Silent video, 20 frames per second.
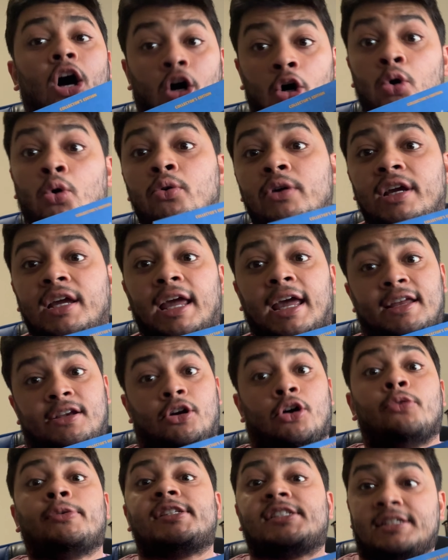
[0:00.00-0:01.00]
Oak and
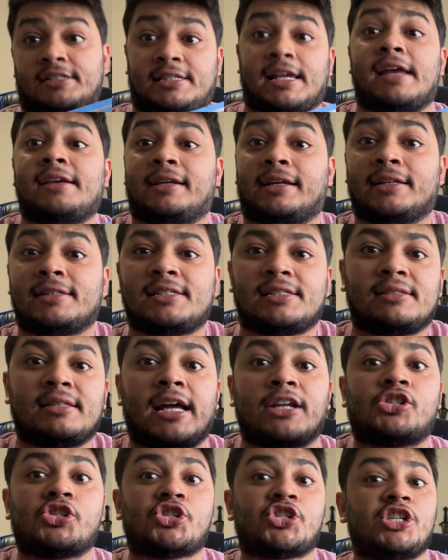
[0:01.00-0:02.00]
Oak's descendants
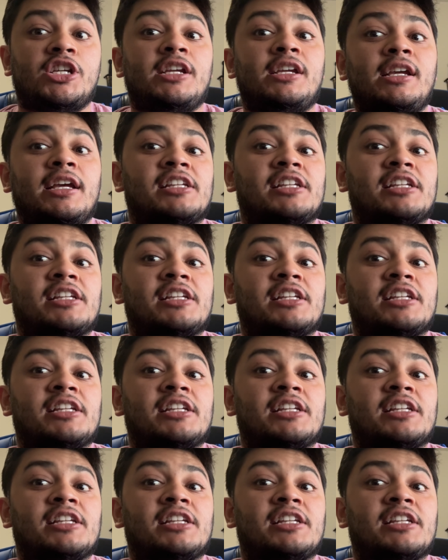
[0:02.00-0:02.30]
that she